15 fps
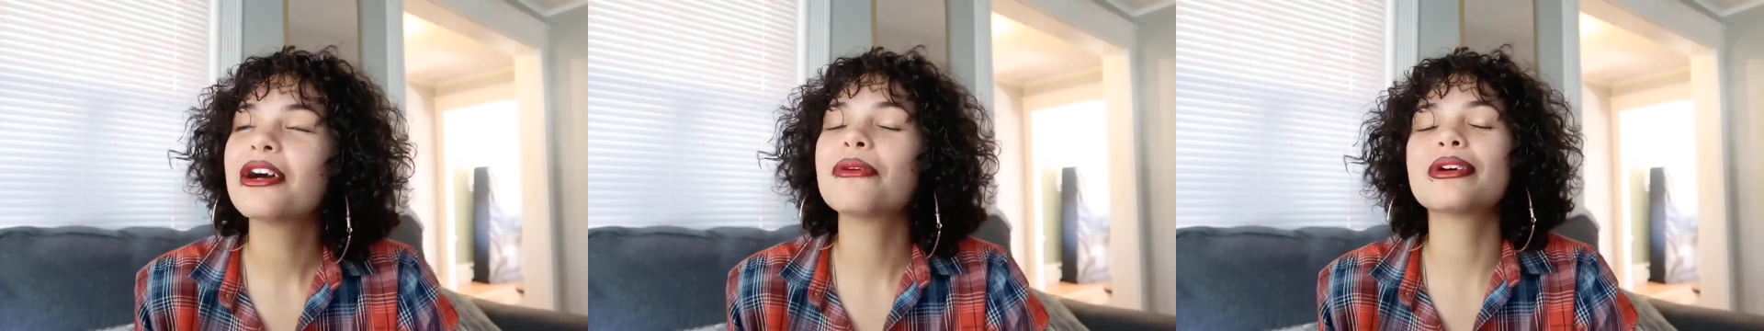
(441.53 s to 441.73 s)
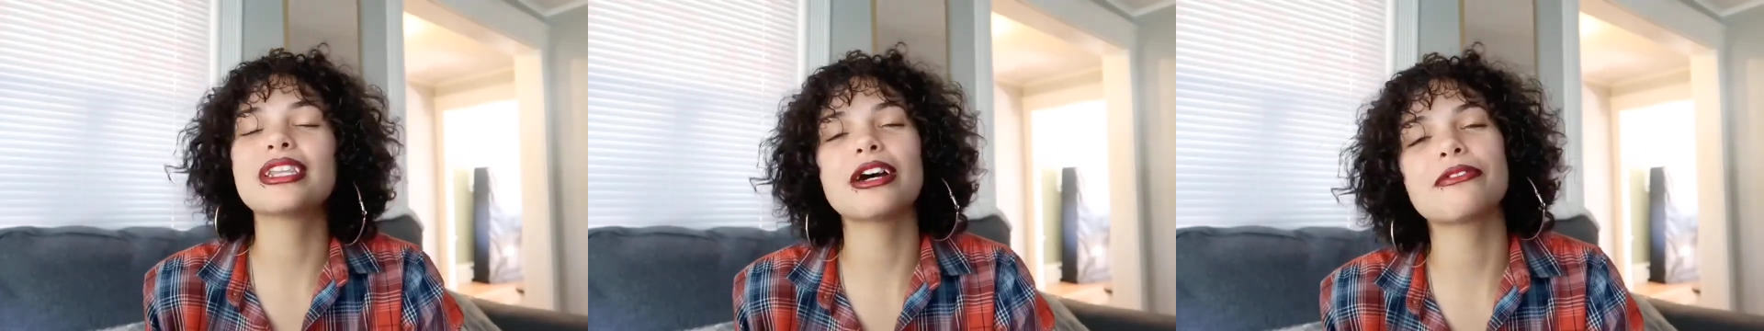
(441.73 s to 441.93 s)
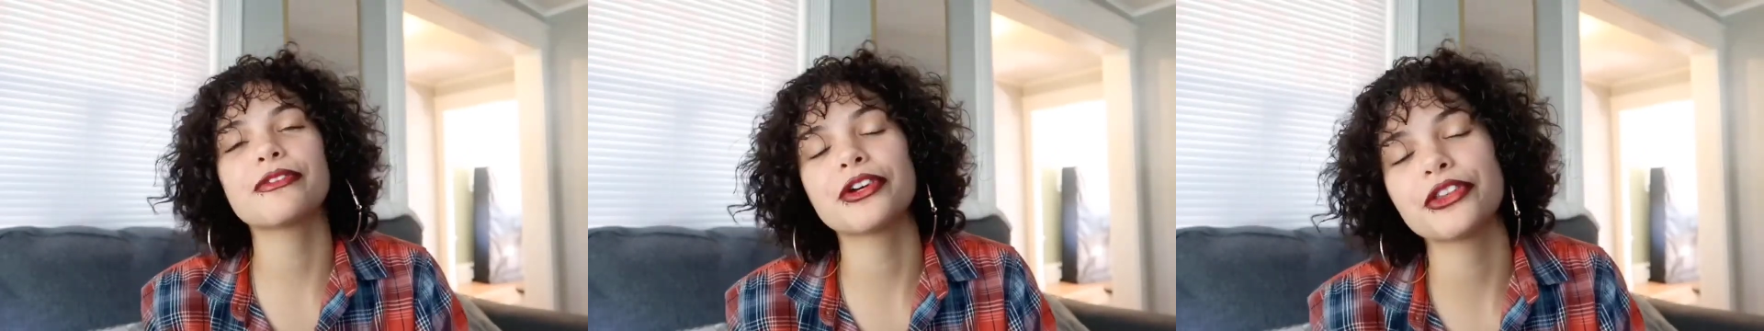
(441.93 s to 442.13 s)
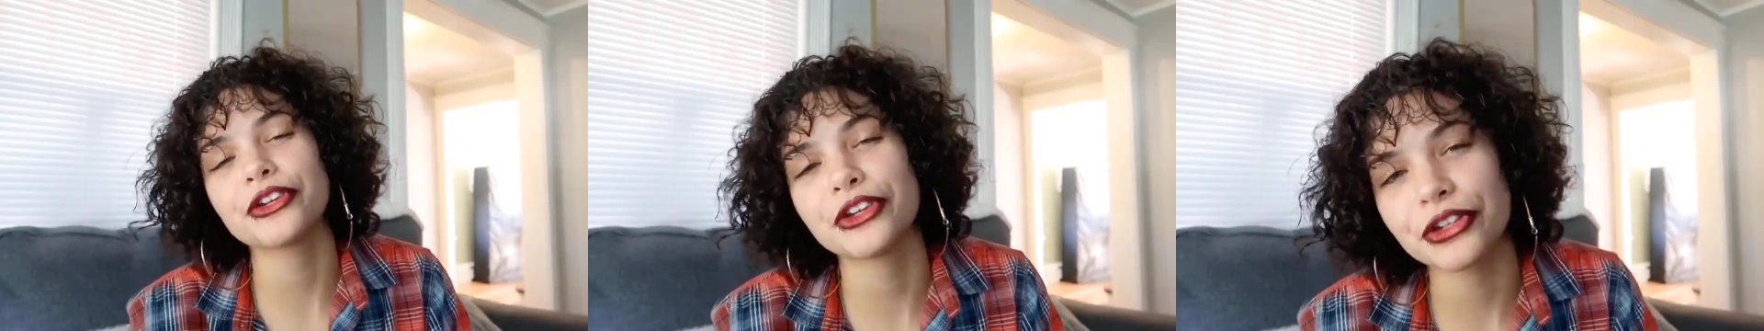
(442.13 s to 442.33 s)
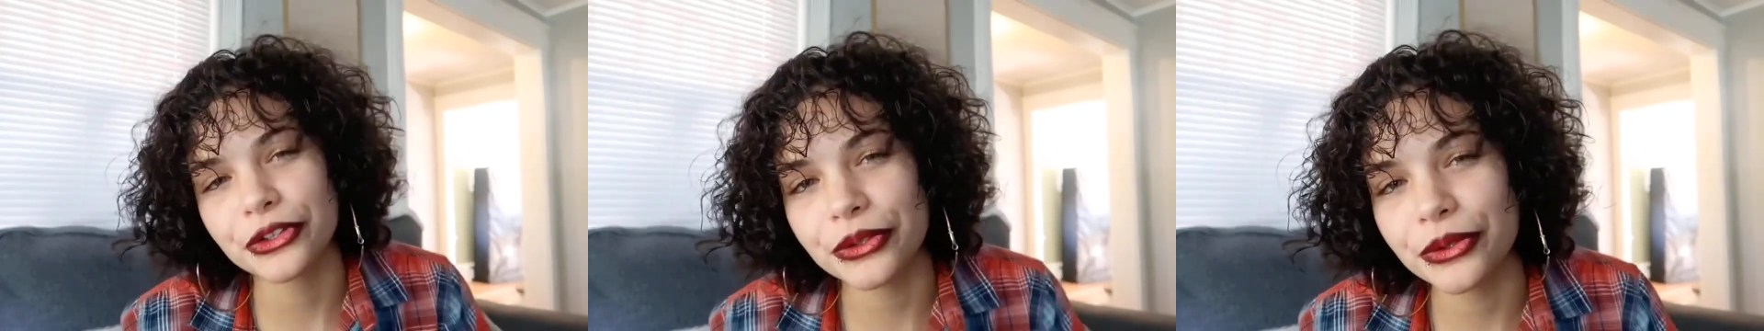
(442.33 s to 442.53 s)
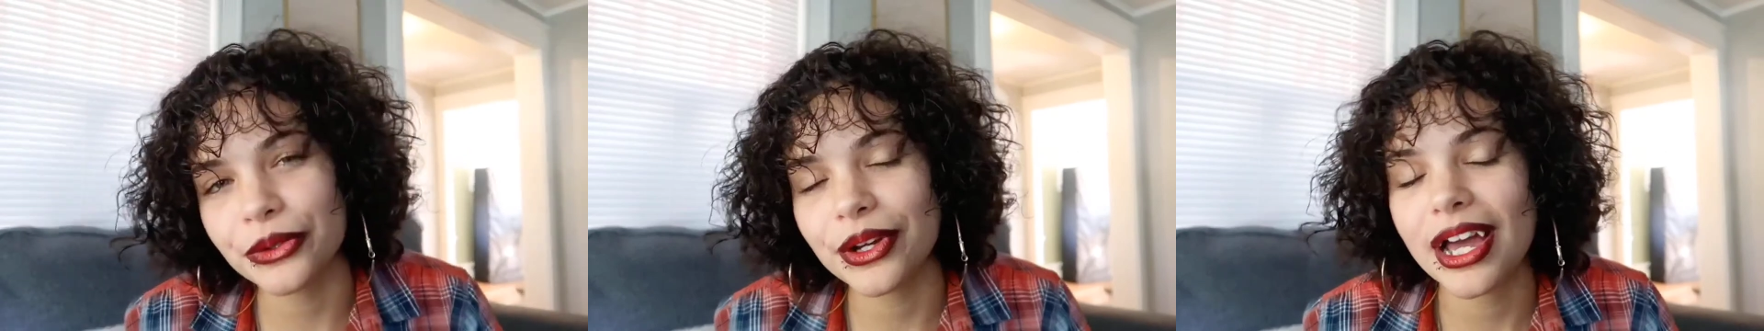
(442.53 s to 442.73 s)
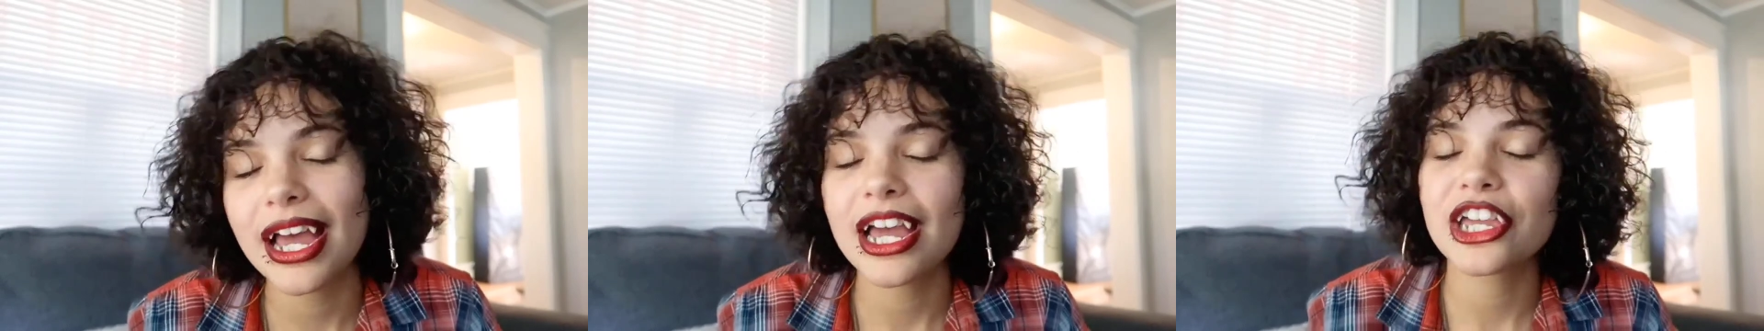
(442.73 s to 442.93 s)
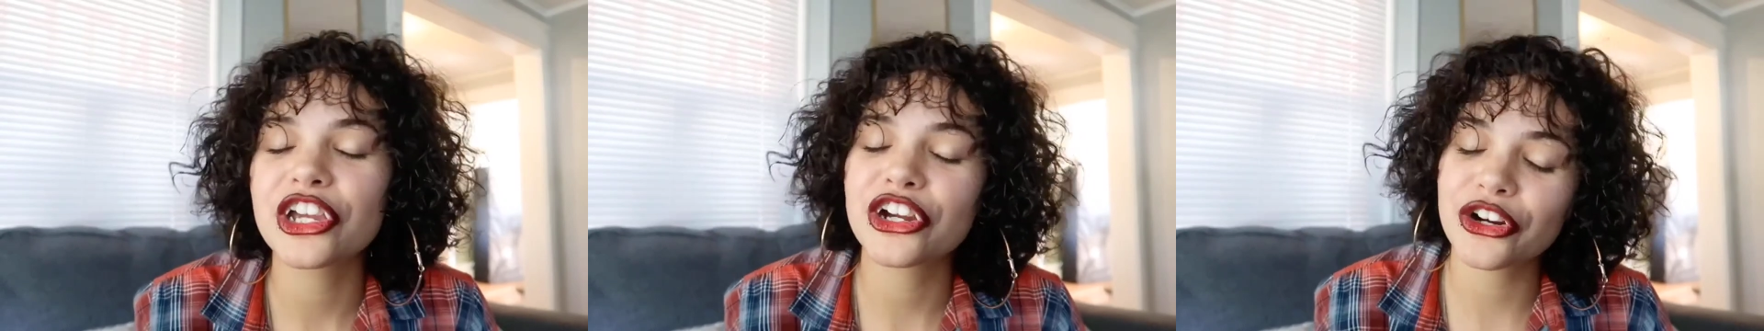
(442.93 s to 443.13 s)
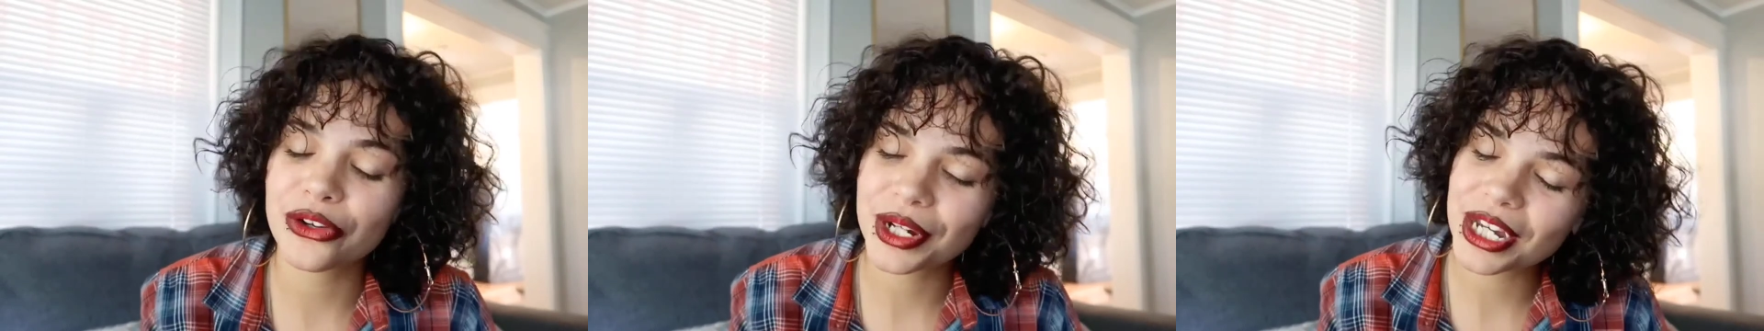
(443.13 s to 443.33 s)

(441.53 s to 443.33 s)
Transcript: Without further ado, your girl